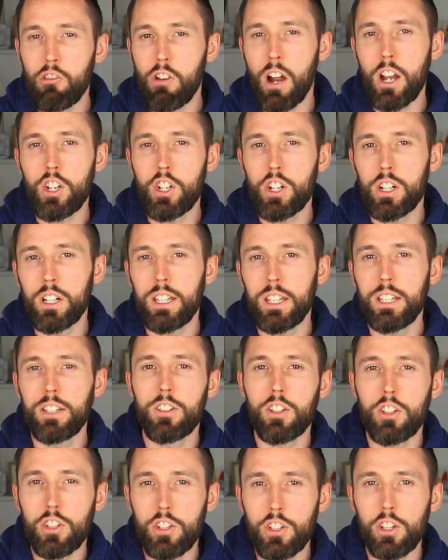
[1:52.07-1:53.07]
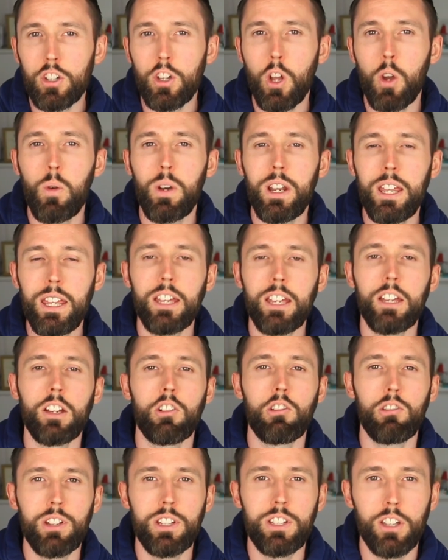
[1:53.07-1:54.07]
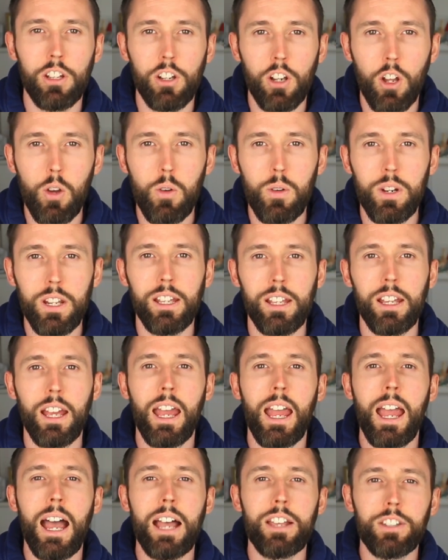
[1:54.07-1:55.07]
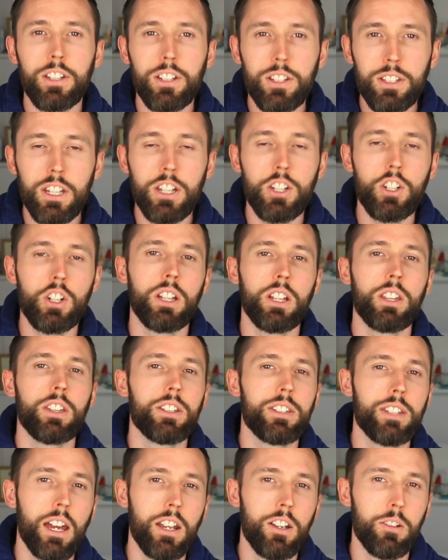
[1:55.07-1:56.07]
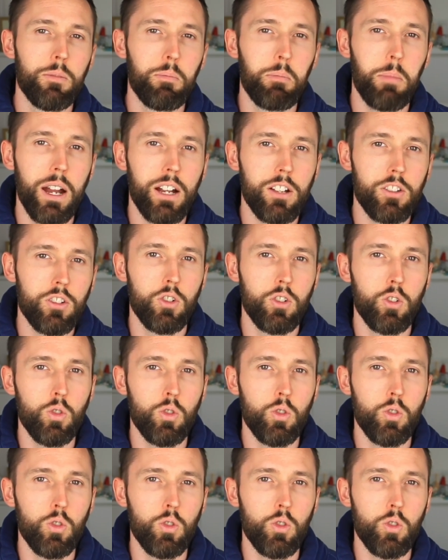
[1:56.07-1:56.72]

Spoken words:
gradually to slowly increase the loading as conditioning the tendon back to